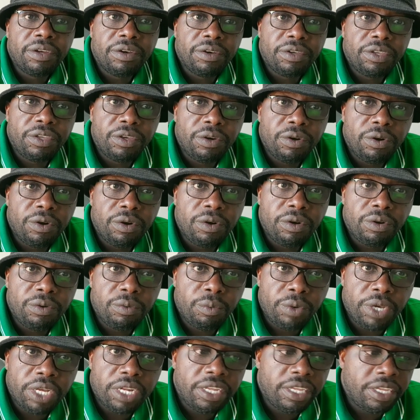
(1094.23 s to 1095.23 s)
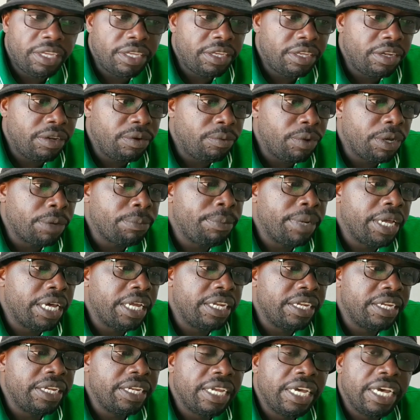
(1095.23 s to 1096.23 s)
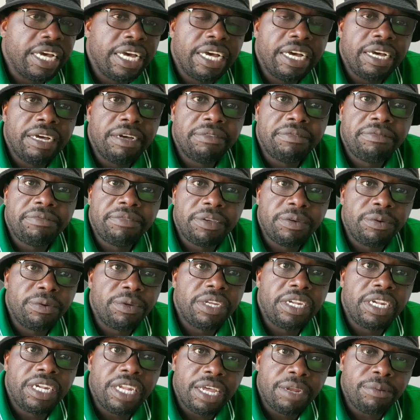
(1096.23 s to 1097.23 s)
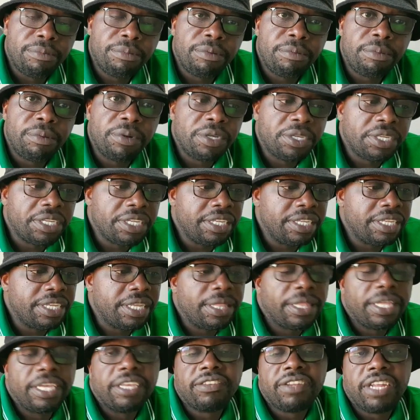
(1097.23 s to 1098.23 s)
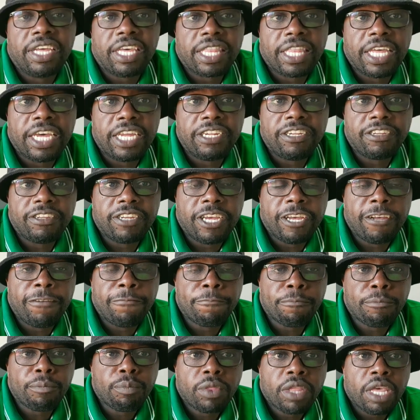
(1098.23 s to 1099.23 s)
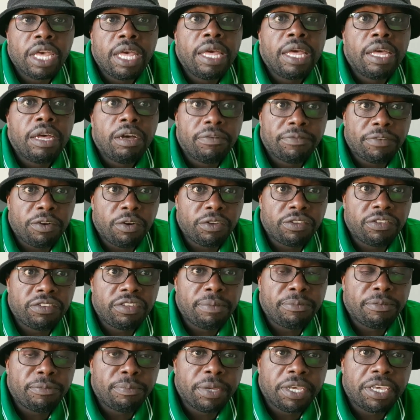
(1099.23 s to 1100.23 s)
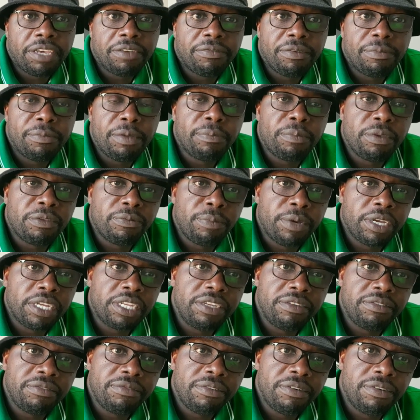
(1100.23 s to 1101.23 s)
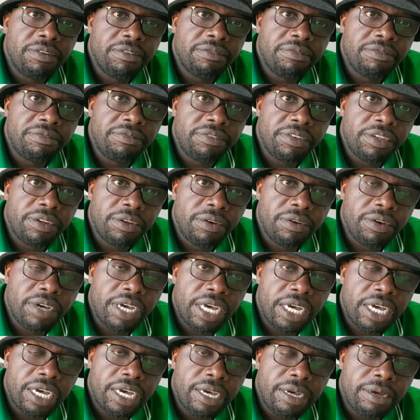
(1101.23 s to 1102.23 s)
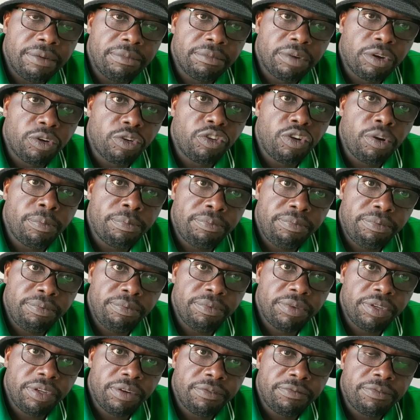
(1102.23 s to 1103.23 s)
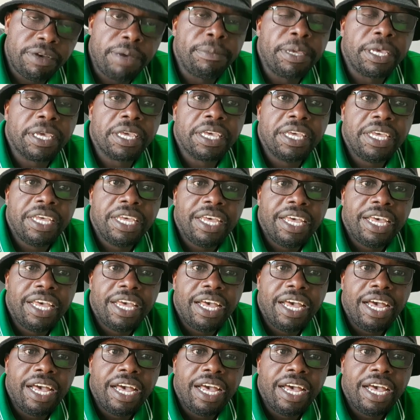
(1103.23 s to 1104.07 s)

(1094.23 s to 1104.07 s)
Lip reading: you know, your weekly, you know, work plan, field and land preparations and things like that. Of course, I'm speaking from a perspective of, you know, crop, you know, farming.